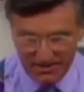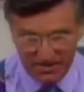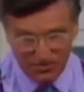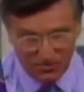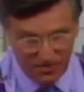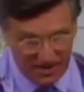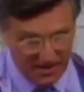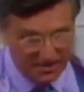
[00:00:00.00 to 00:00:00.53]

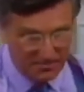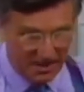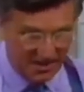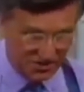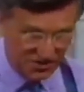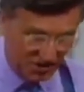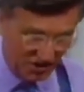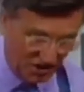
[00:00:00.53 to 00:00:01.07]
It really
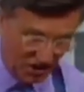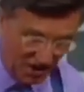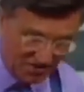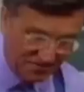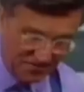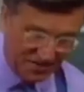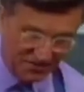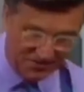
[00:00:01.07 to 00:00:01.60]
makes a lot
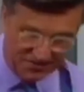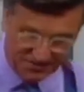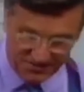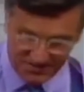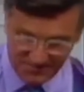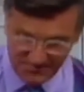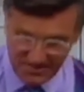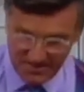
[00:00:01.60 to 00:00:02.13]
of
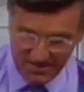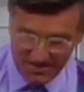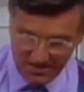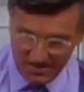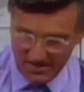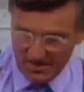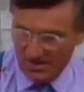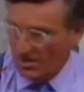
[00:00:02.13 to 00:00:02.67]
difference.
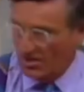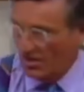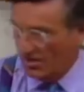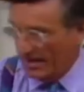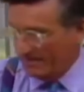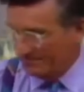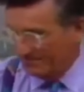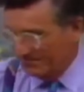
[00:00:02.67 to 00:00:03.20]

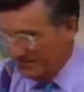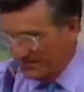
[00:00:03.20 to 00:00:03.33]
All right,